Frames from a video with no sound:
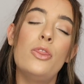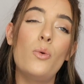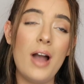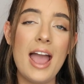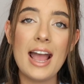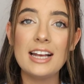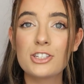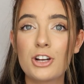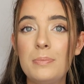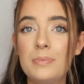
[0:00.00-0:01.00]
The way I
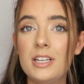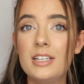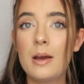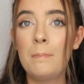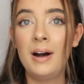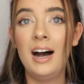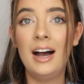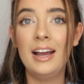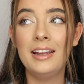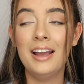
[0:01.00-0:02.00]
scripted
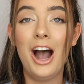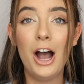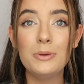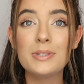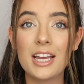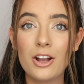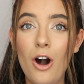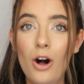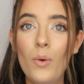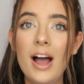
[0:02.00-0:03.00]
my house in
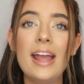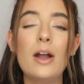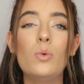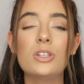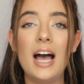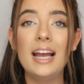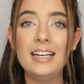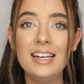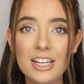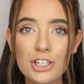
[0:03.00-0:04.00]
Galway was, I
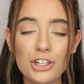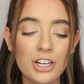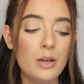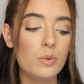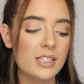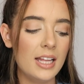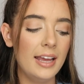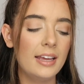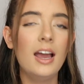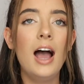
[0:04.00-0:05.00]
literally was
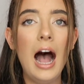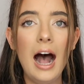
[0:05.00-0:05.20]
like,